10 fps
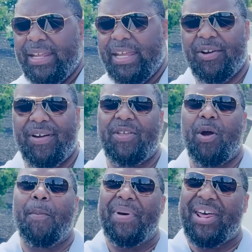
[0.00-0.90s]
here, and there are
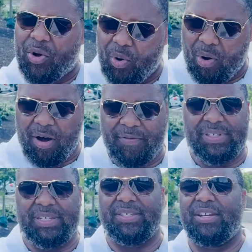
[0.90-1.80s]
medical
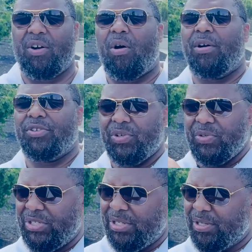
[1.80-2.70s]
offices that are also
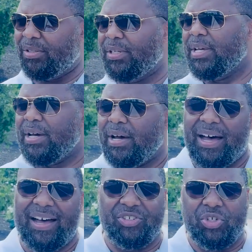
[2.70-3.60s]
still
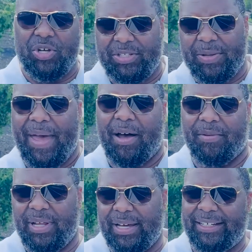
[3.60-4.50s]
just about
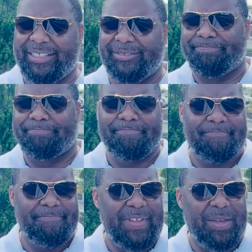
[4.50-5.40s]

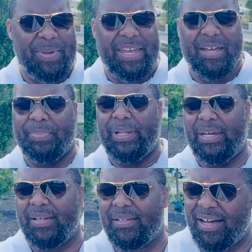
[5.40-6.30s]
being
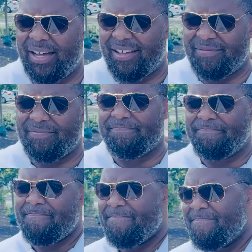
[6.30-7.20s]
completed
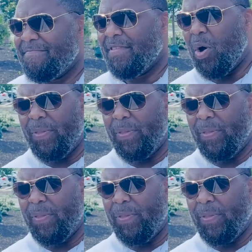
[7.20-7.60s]
on